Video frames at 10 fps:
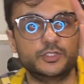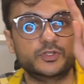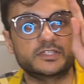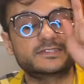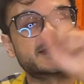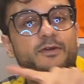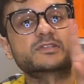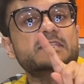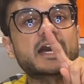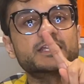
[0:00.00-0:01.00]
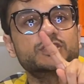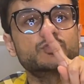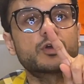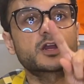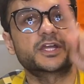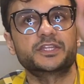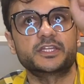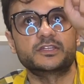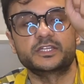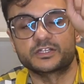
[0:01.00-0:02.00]
can say what size you are, and
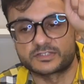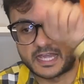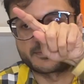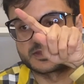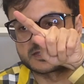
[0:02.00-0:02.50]
then he'll type in the